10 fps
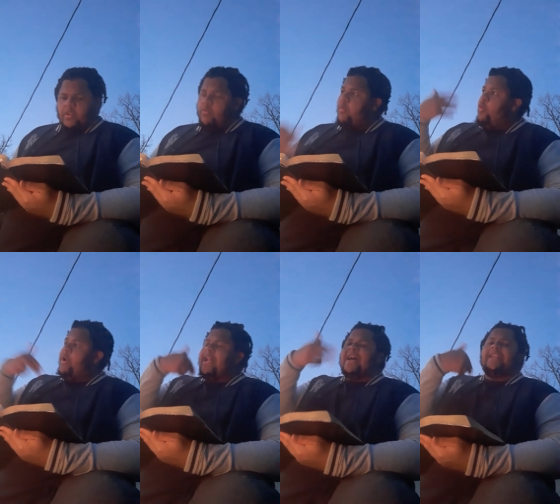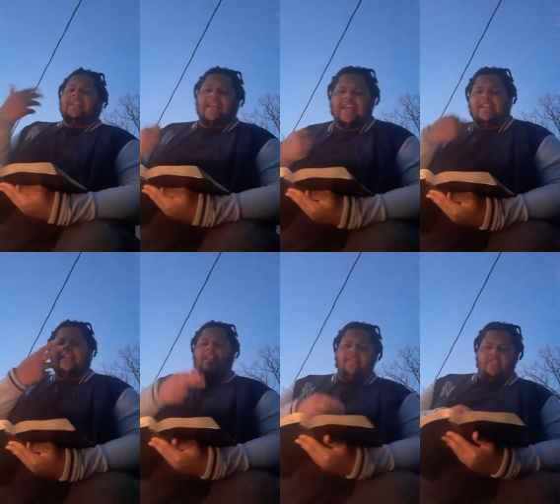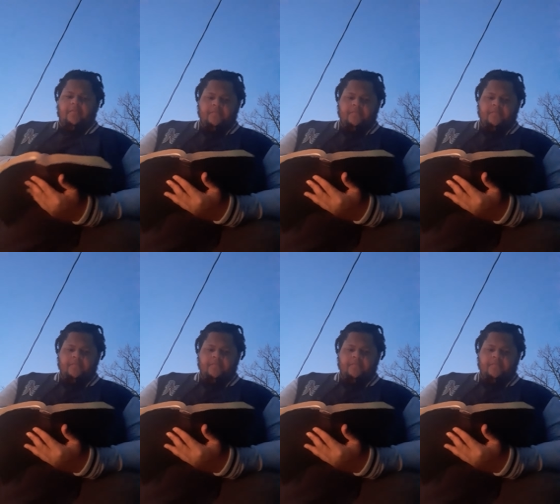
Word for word: Were rooted out of the land of the living.